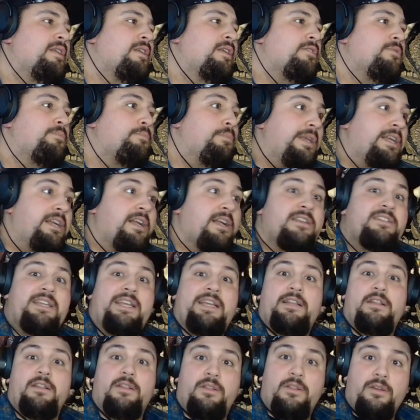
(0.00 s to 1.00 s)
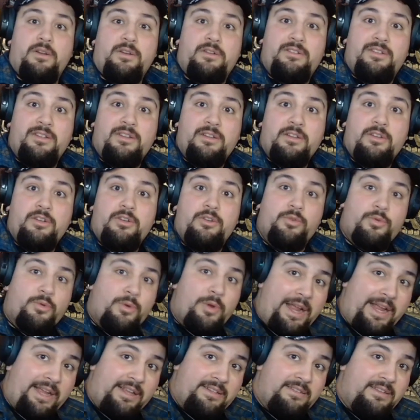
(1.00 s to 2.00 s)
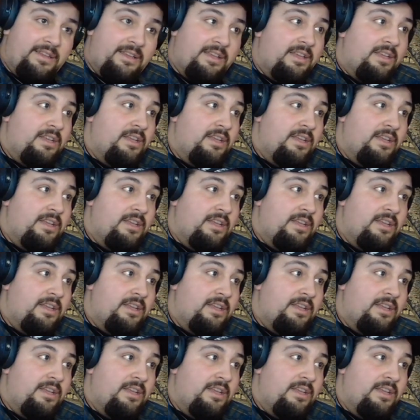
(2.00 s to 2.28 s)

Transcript: because it looked great.